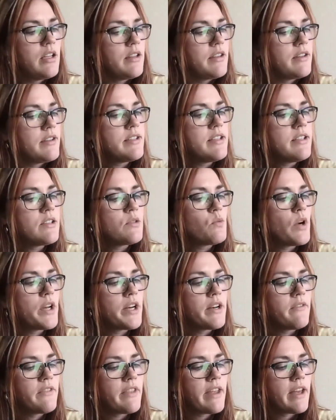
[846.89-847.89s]
This is one
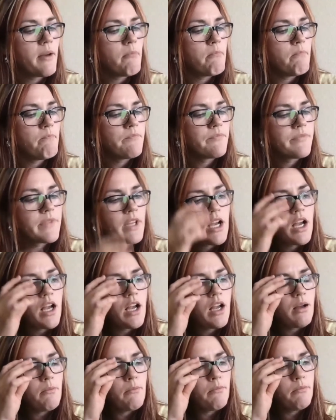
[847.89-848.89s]
of them.
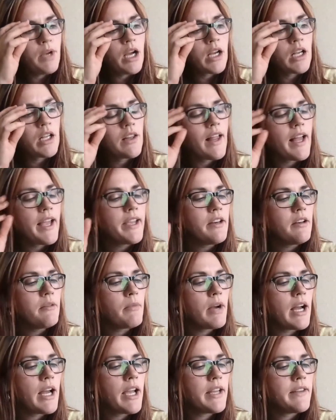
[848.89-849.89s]
A client of
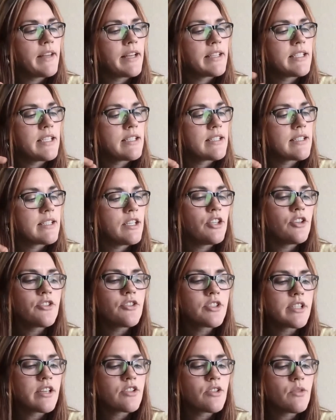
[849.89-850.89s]
mine that did a senior
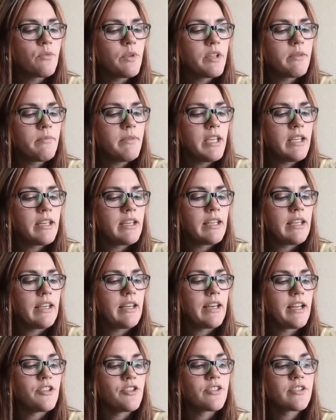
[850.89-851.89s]
session with me. And again,
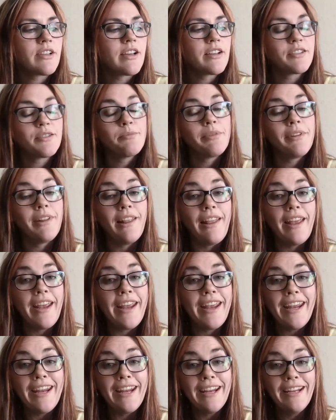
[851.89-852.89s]
I just got to
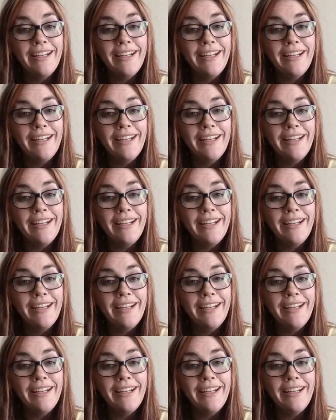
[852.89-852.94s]
play